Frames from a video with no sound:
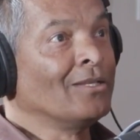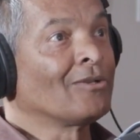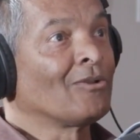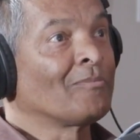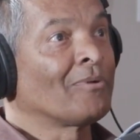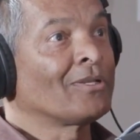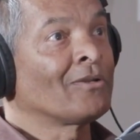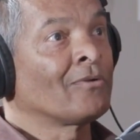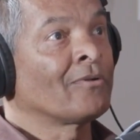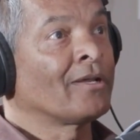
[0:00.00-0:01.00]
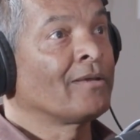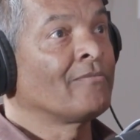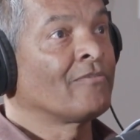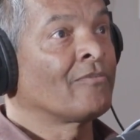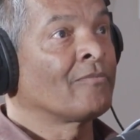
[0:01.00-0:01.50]
Nicolo Pedro
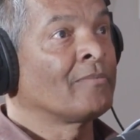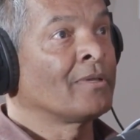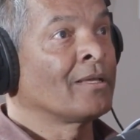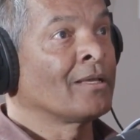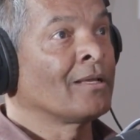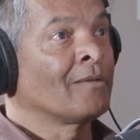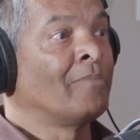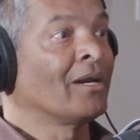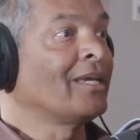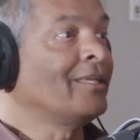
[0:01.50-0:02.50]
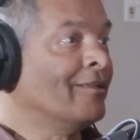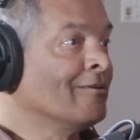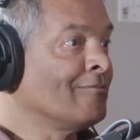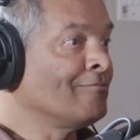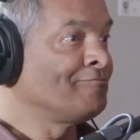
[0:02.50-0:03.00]
came bereid.